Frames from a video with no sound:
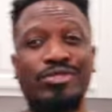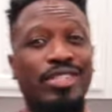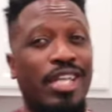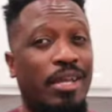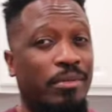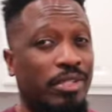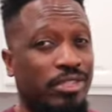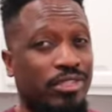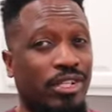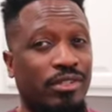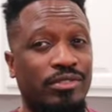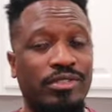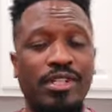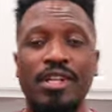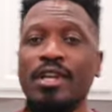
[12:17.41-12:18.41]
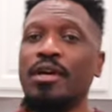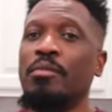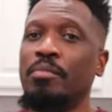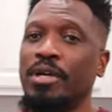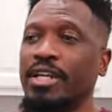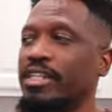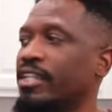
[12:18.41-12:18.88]
Came this close,
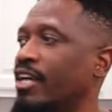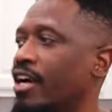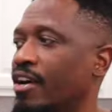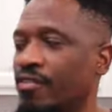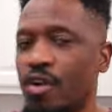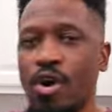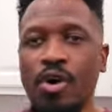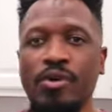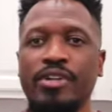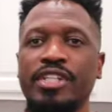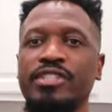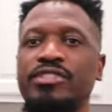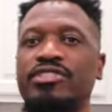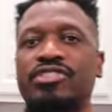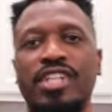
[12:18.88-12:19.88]
but I've always